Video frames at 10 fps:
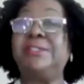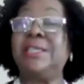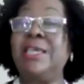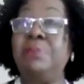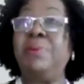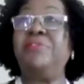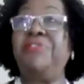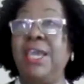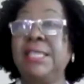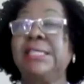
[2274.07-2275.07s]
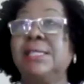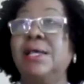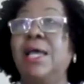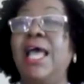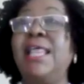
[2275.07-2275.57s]
Keep a face
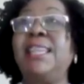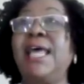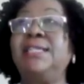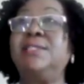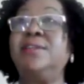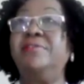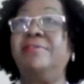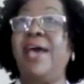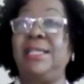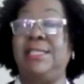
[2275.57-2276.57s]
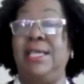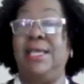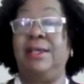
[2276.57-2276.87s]
that is inviting.